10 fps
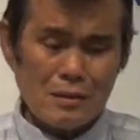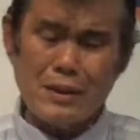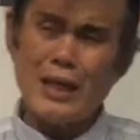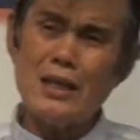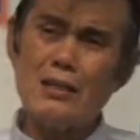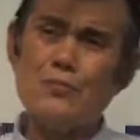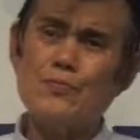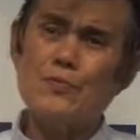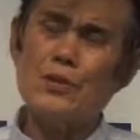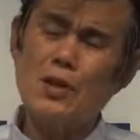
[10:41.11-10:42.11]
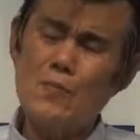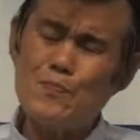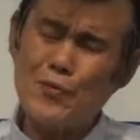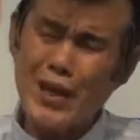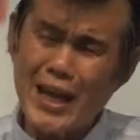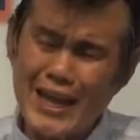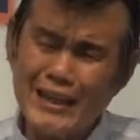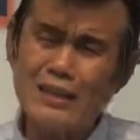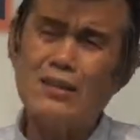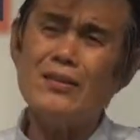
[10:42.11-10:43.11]
they
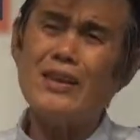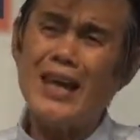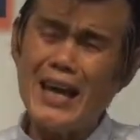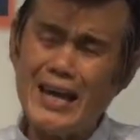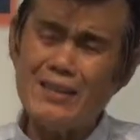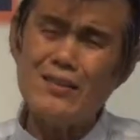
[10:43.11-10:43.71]
complain and again,